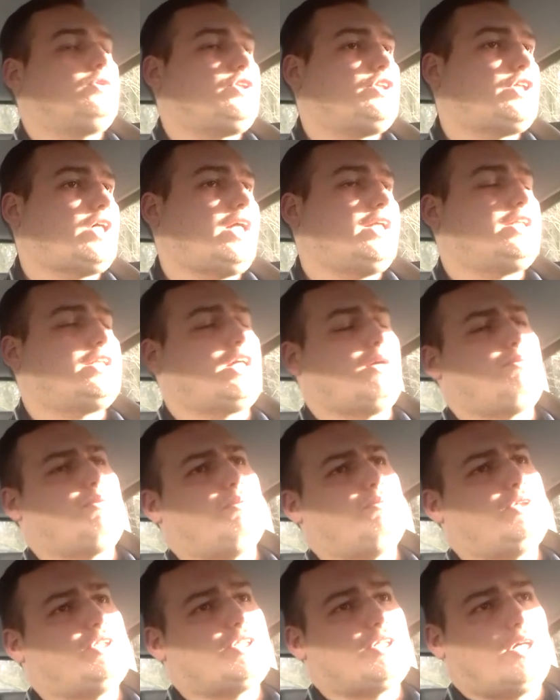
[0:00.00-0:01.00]
sidestep
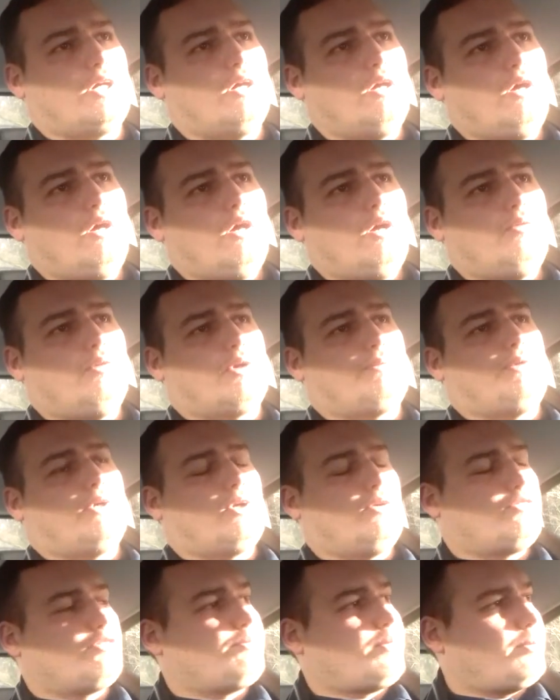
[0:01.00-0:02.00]
them and say, what about
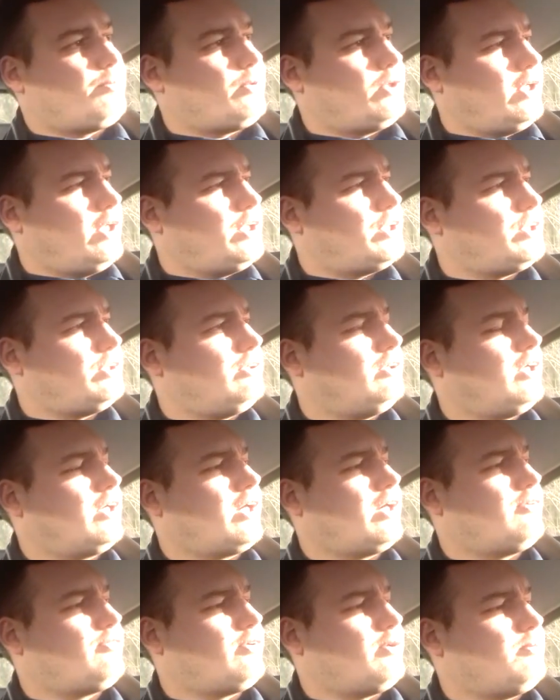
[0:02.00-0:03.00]
overpopulation? Like
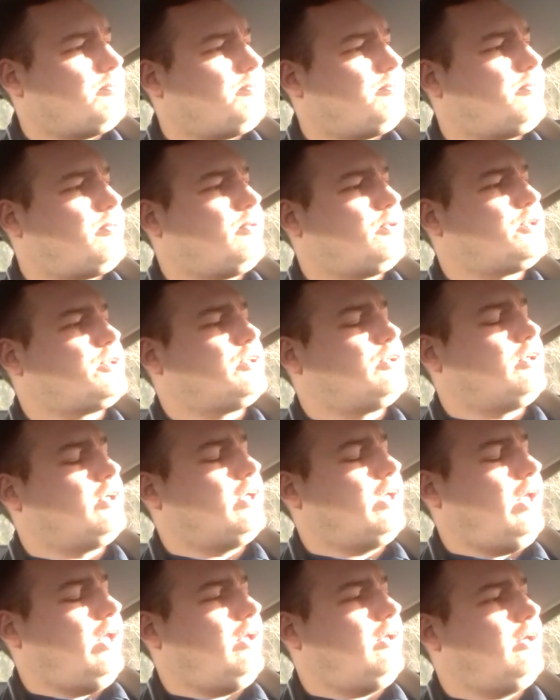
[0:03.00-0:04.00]
every person
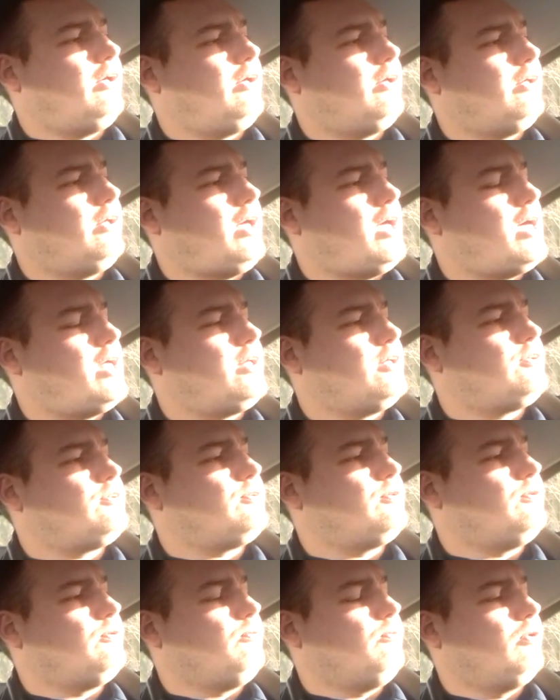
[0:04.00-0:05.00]
added
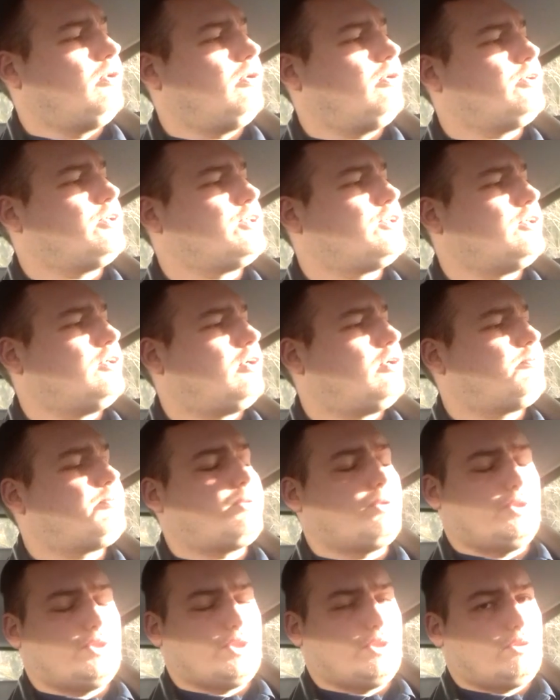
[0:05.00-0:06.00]
to the world is another
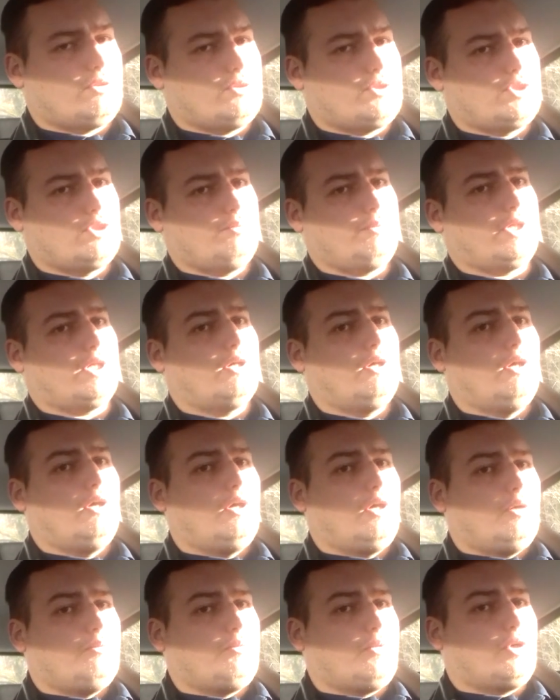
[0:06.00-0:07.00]
person consuming.
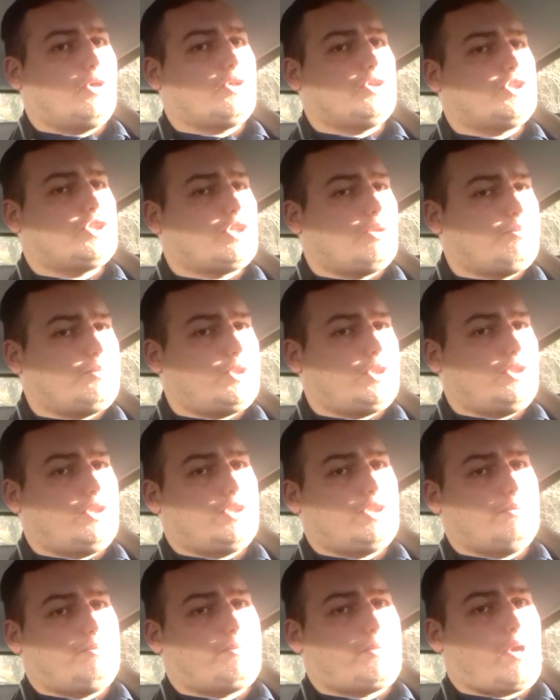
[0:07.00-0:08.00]
More consumption
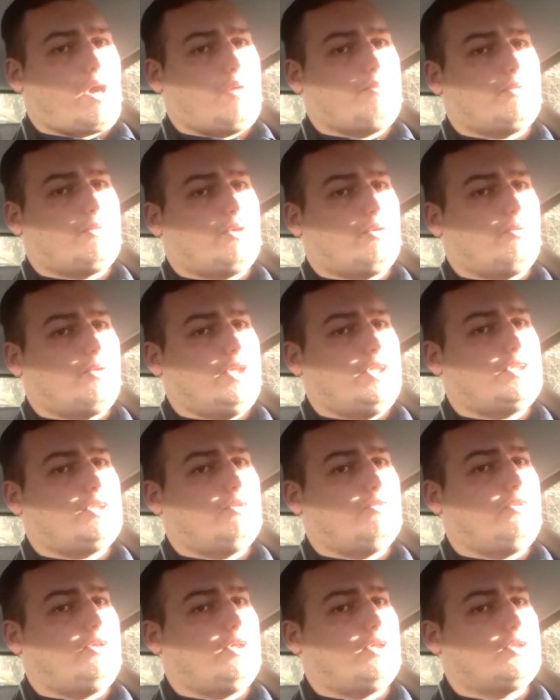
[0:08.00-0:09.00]
is the primary reason
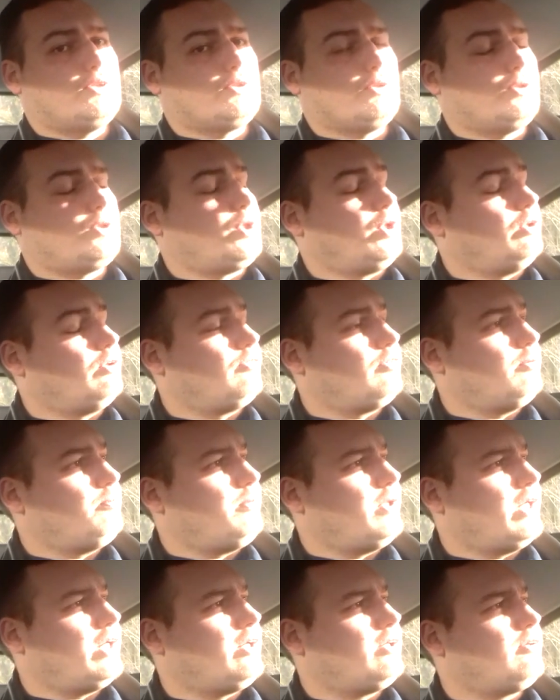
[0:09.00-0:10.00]
of the exhaustion of the
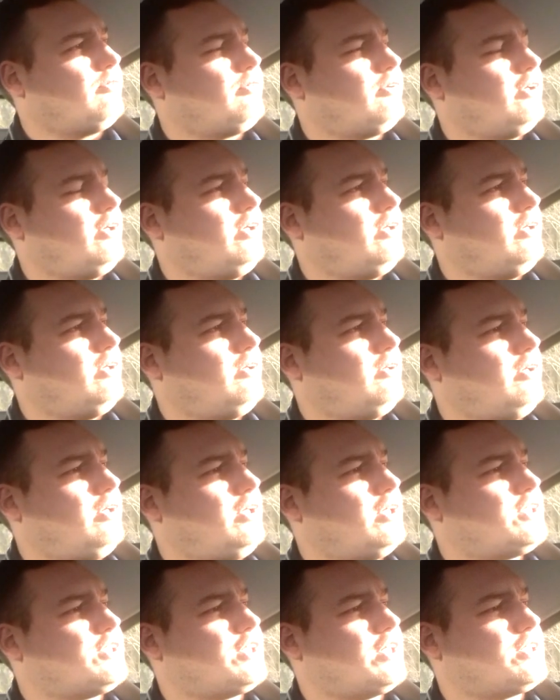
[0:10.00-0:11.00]
planet, of the
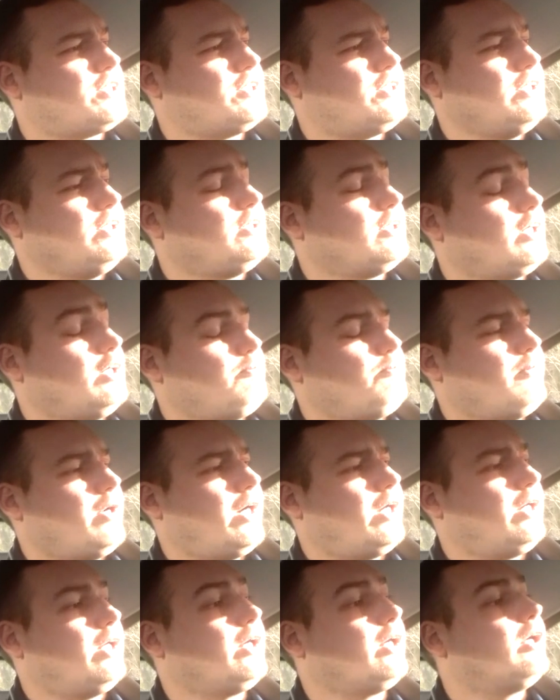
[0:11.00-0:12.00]
necessity to keep
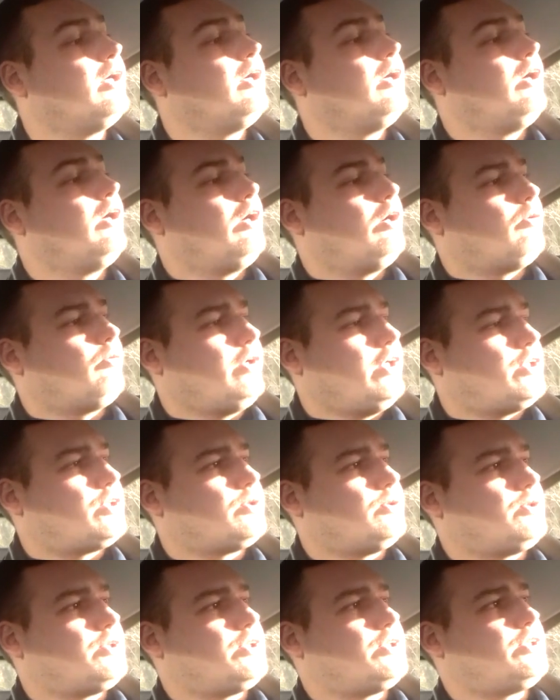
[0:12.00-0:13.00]
mining
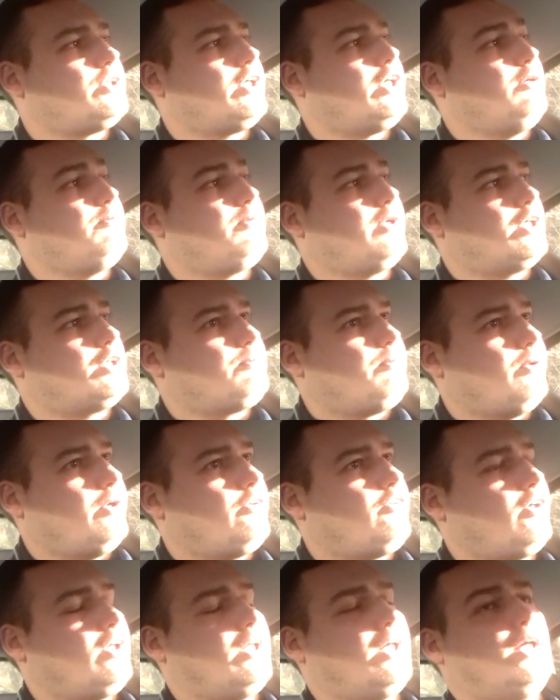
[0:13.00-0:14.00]
resources, to keep
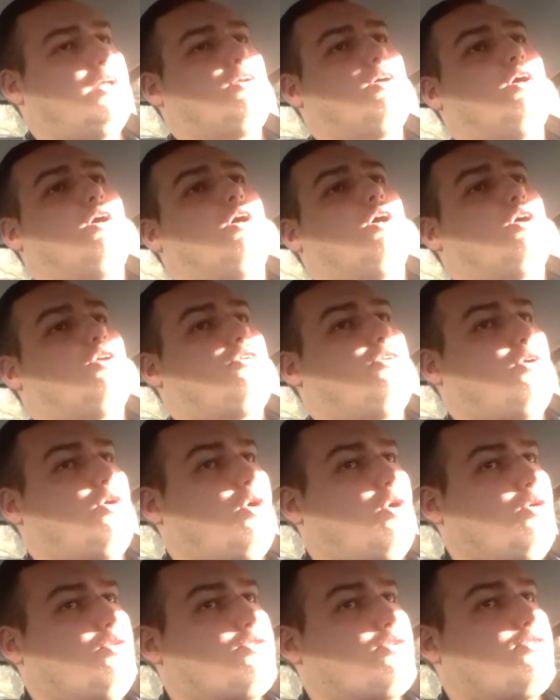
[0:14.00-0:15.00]
exploiting land, to
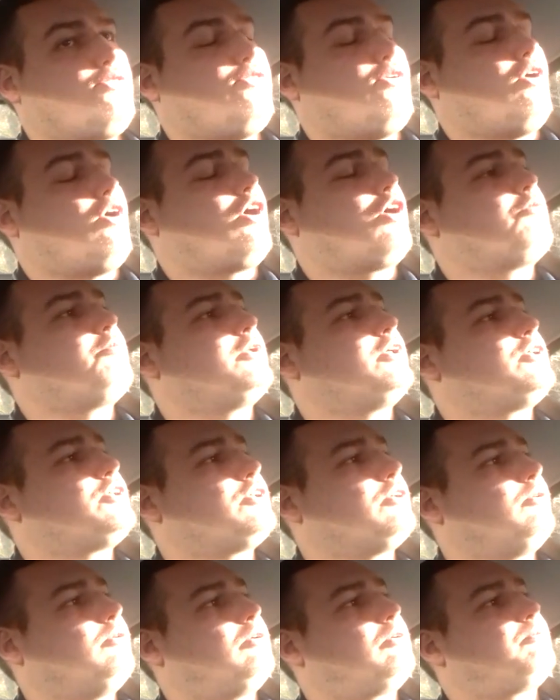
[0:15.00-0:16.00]
overfarm and
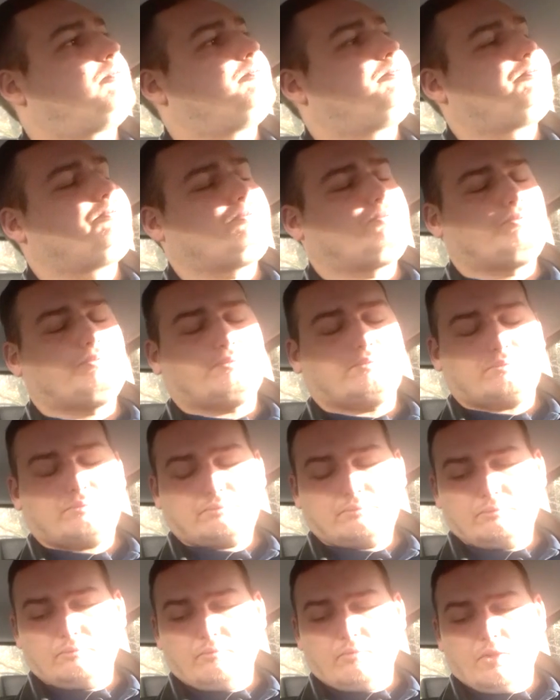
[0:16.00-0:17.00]
so on.
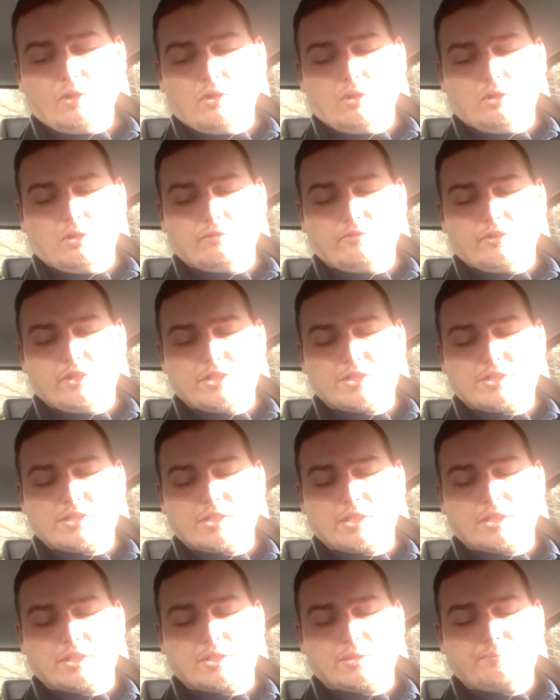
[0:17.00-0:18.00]
All of these
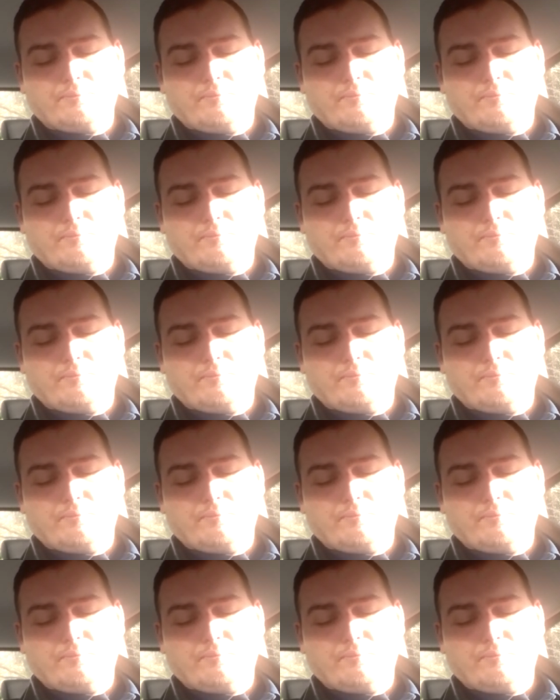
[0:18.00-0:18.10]
things.